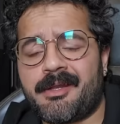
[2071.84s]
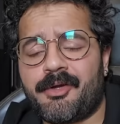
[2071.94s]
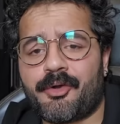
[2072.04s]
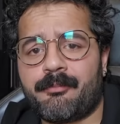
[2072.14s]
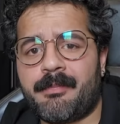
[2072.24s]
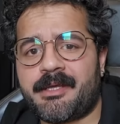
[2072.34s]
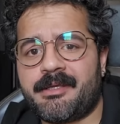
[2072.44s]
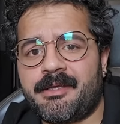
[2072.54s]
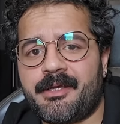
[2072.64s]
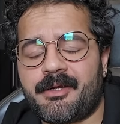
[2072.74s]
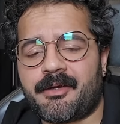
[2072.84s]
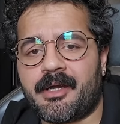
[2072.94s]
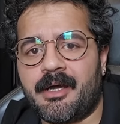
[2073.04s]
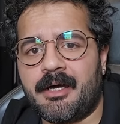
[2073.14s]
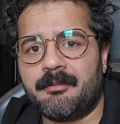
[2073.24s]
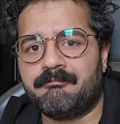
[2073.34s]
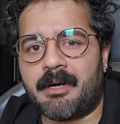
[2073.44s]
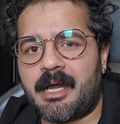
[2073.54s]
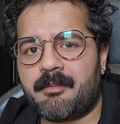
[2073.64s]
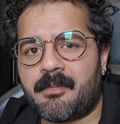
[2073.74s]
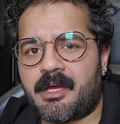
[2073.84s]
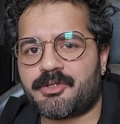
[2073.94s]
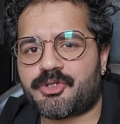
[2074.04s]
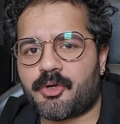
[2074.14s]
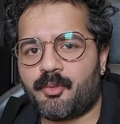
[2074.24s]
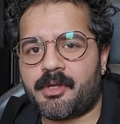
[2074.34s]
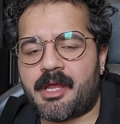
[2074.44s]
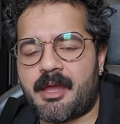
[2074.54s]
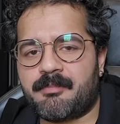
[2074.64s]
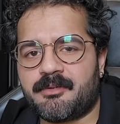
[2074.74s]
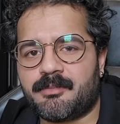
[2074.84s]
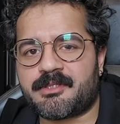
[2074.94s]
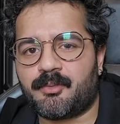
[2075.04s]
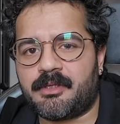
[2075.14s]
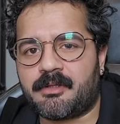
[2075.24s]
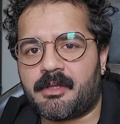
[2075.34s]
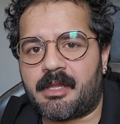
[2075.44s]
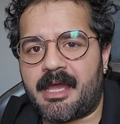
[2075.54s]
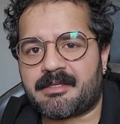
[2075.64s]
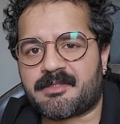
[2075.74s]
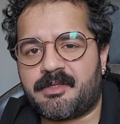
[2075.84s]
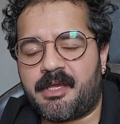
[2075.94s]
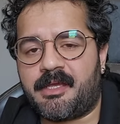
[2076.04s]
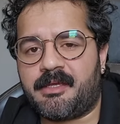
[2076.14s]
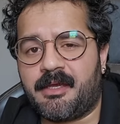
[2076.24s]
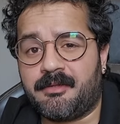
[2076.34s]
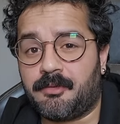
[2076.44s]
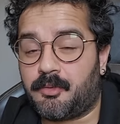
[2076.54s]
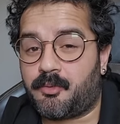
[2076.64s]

Editor Mickey here. I'm not sure what happened between the last day and the